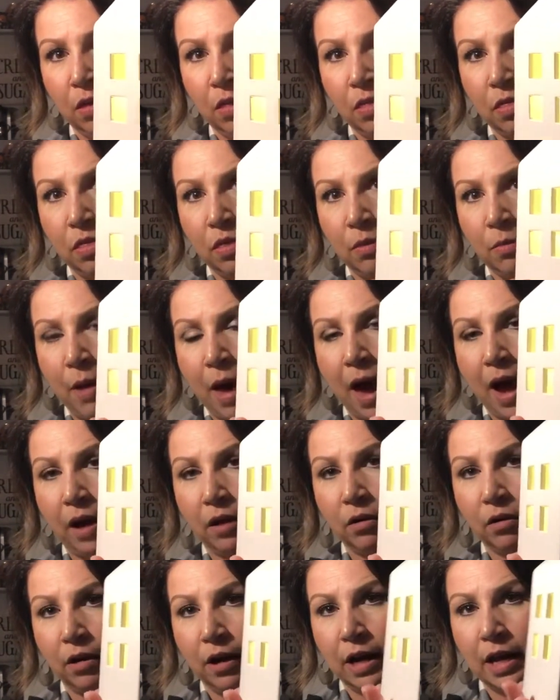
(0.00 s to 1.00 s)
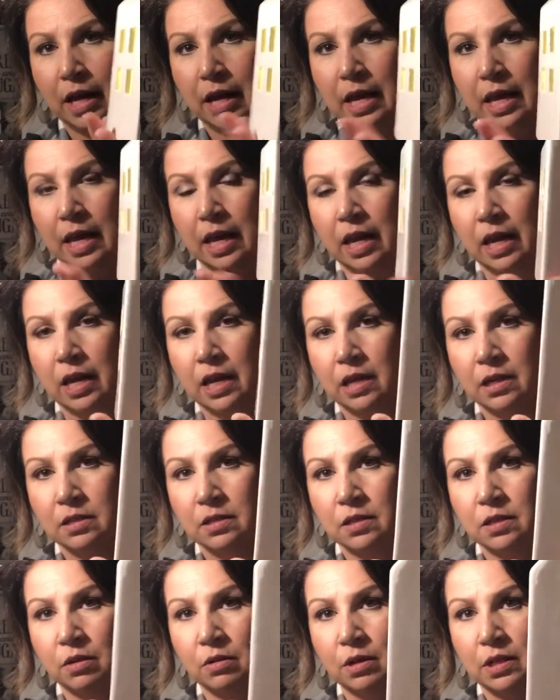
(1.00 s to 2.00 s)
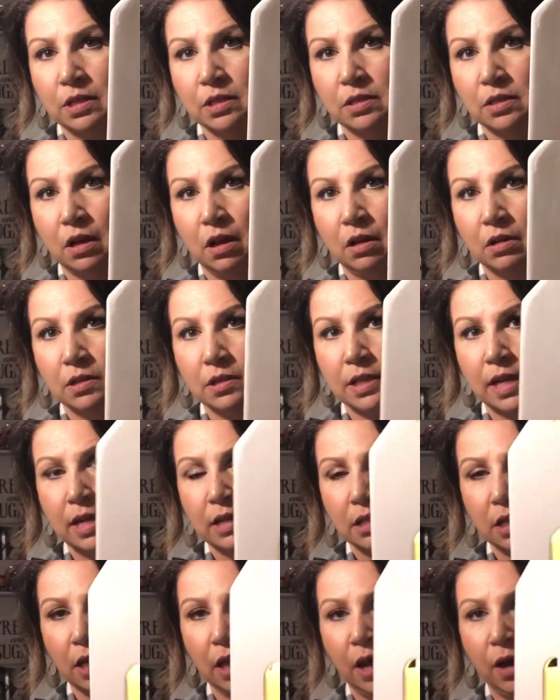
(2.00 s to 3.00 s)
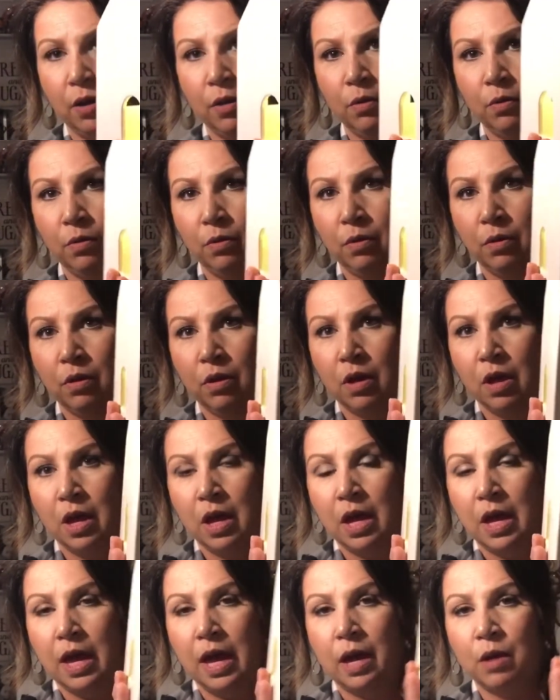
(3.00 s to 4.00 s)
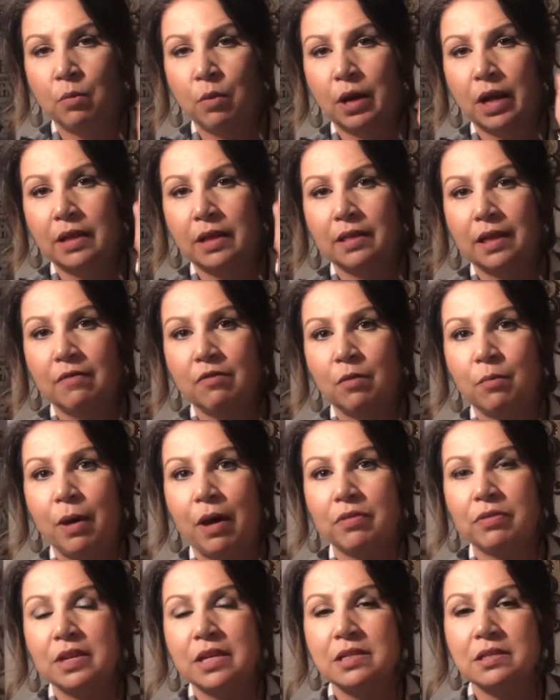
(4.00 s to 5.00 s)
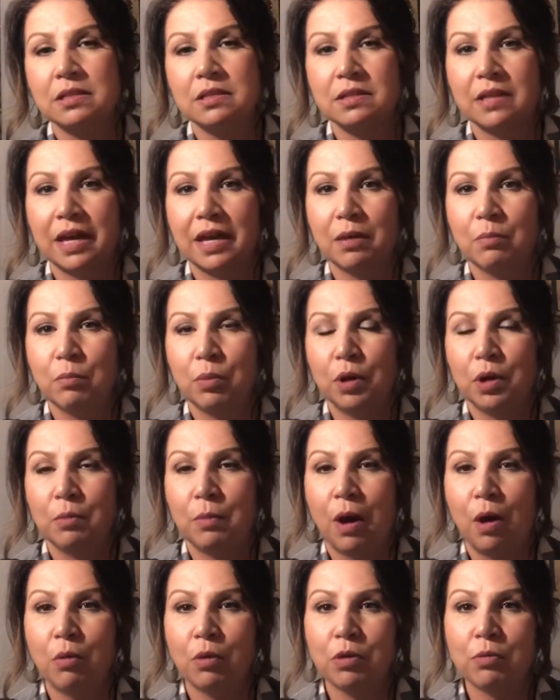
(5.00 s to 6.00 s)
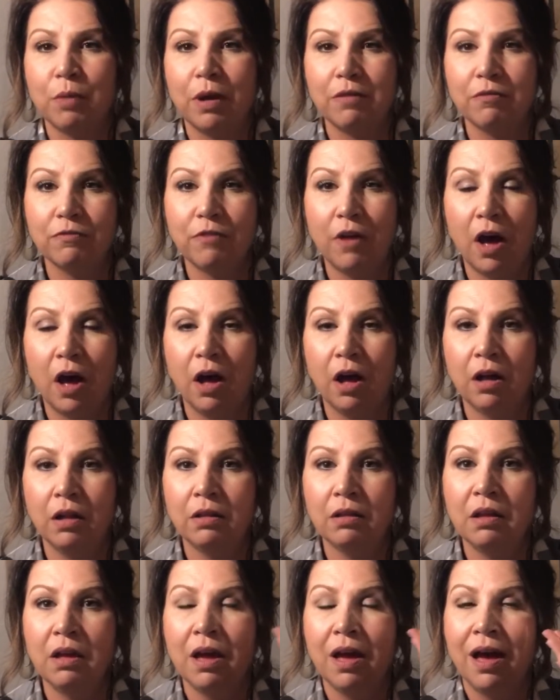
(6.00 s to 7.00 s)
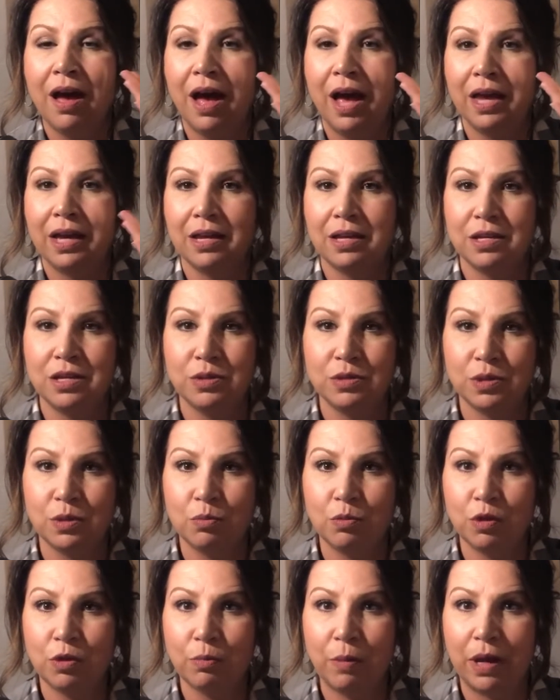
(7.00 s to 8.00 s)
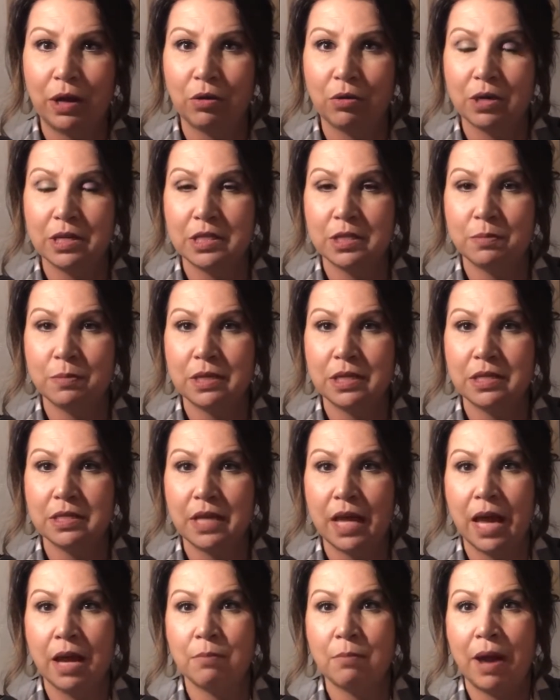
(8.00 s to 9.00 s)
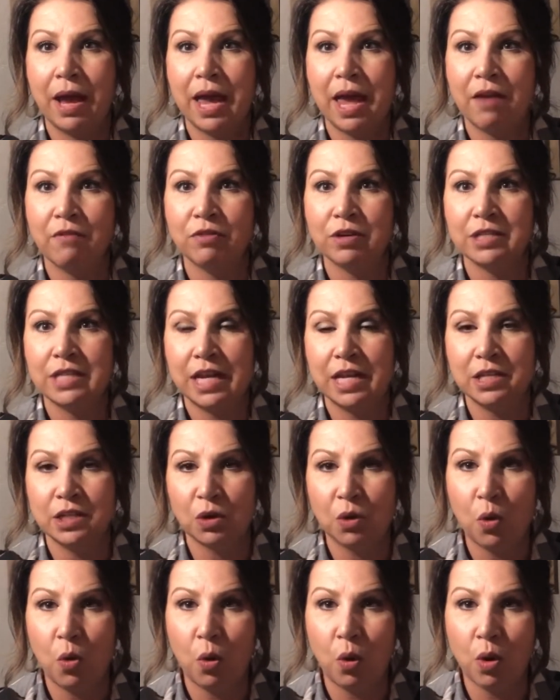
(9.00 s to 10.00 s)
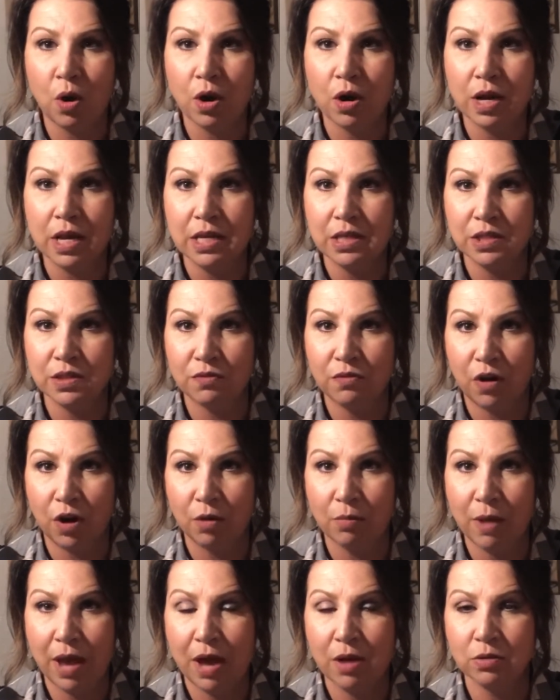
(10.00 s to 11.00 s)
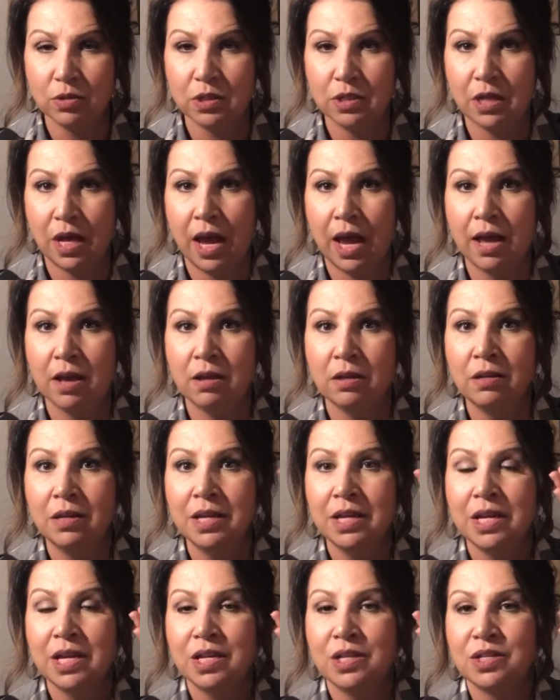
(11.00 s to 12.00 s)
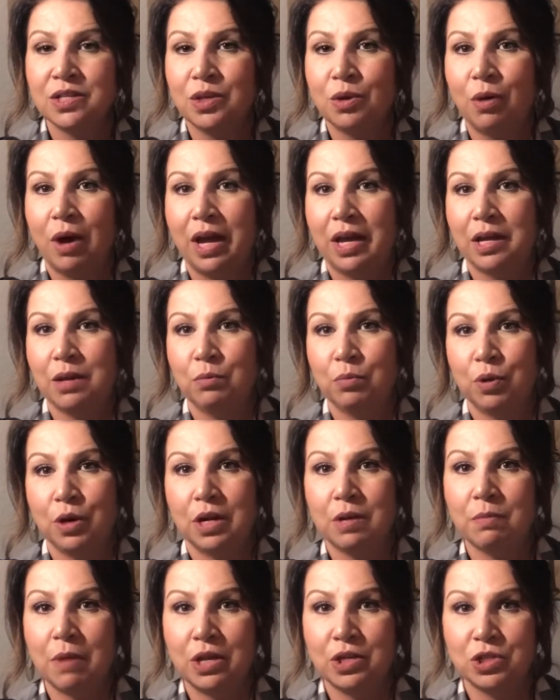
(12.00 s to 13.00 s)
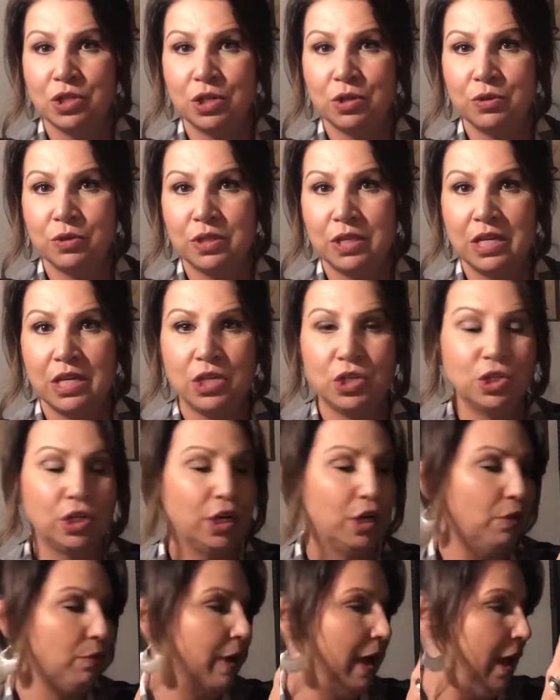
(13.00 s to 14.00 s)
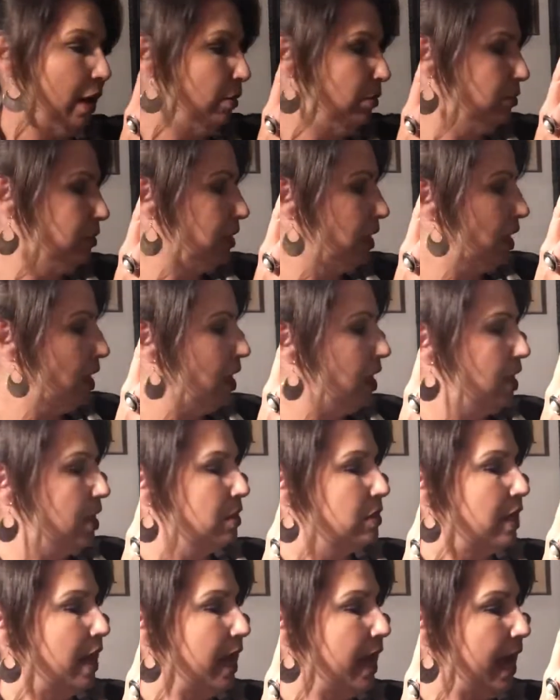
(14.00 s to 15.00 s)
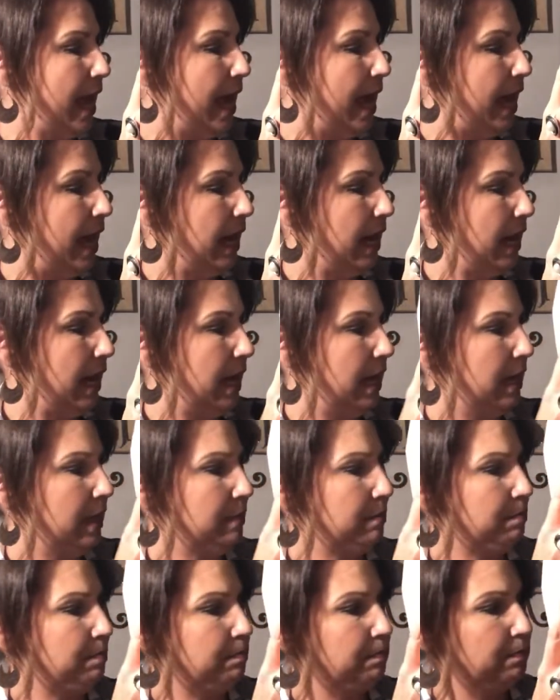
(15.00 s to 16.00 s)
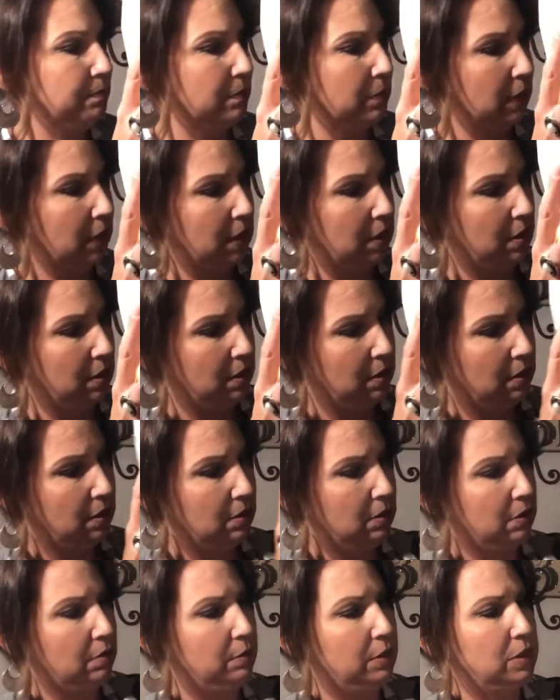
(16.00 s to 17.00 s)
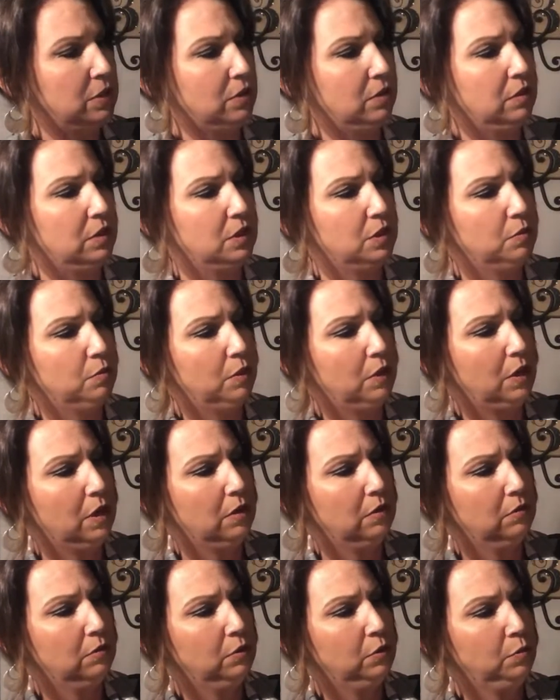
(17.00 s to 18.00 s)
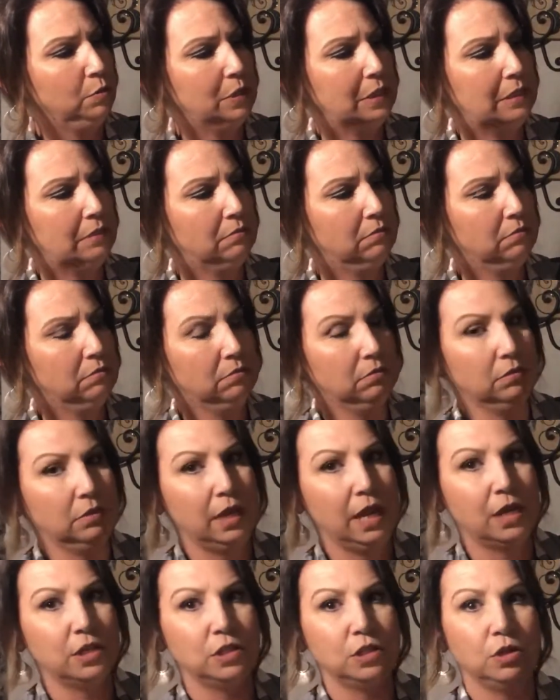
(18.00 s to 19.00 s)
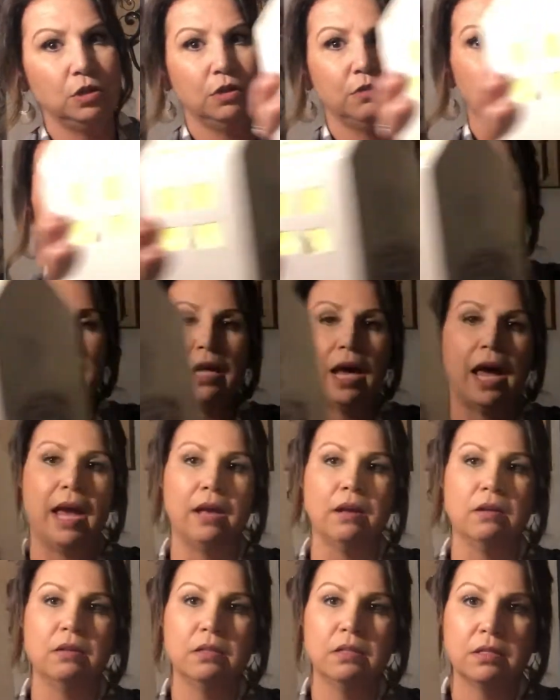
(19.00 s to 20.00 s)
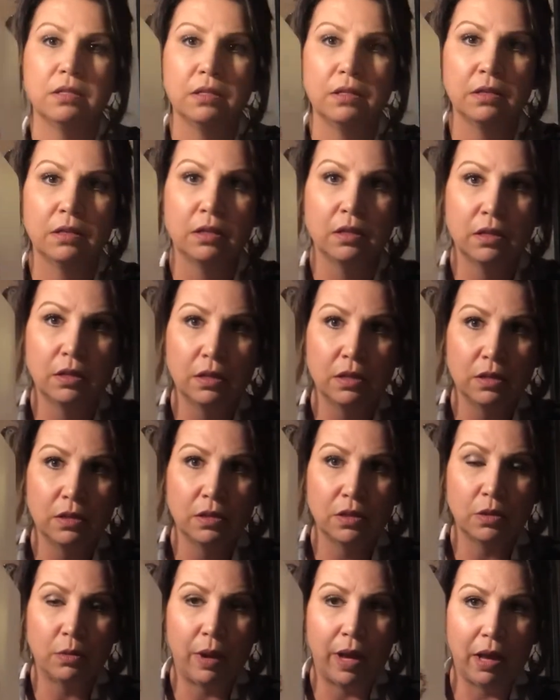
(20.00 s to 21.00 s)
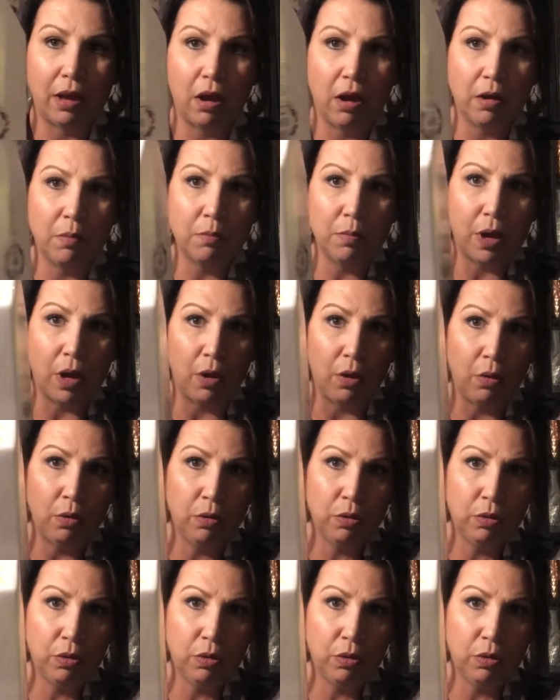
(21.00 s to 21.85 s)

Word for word: the battery in it, so it's all set to go. And what I love about these is I can put them out with my fall, I can use them with my Christmas, and my everyday decor is farmhouse style. So I can pretty much use these year round. They had, um, let me turn this one on, oops. They had two different styles, so I got them both.